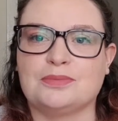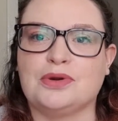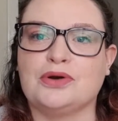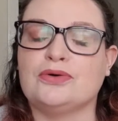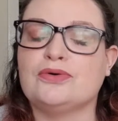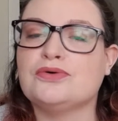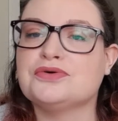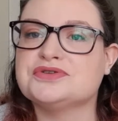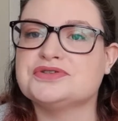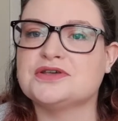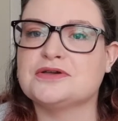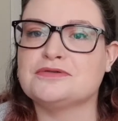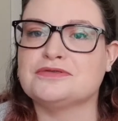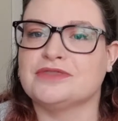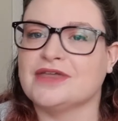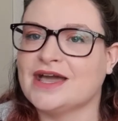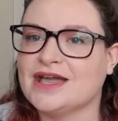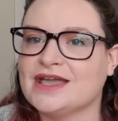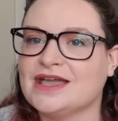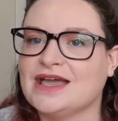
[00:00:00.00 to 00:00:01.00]
But also
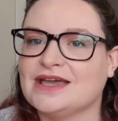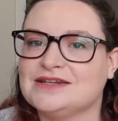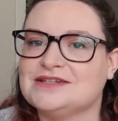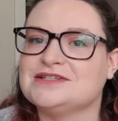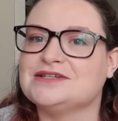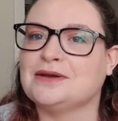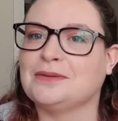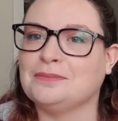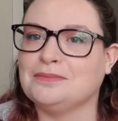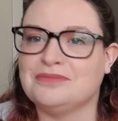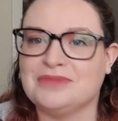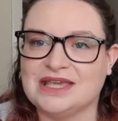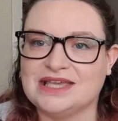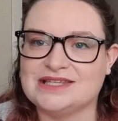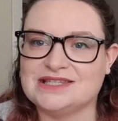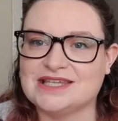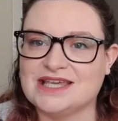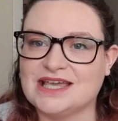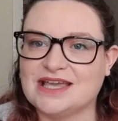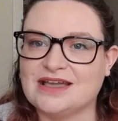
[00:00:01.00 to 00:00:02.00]
they ended up
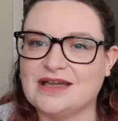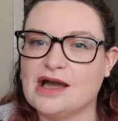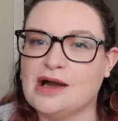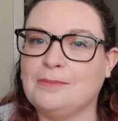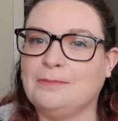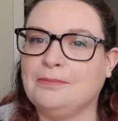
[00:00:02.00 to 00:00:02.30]
meeting,